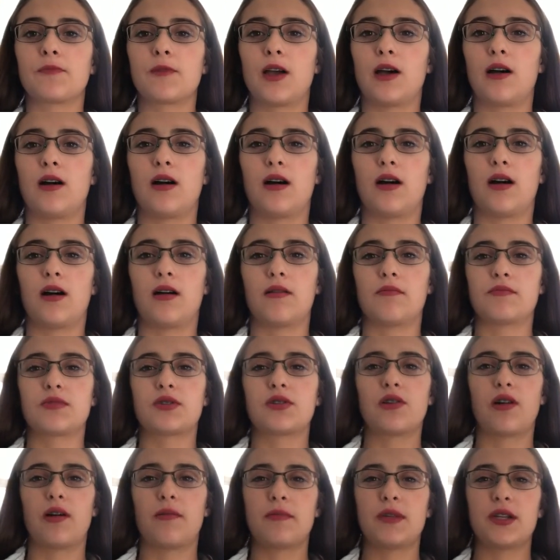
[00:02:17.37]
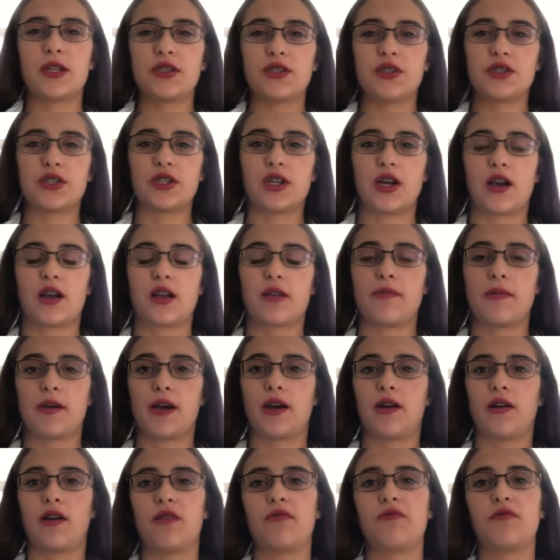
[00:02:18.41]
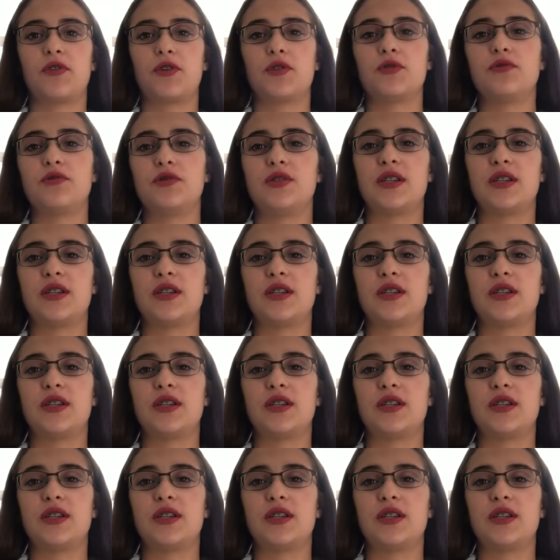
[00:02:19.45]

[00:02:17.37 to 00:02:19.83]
So I'm gonna just talk about a few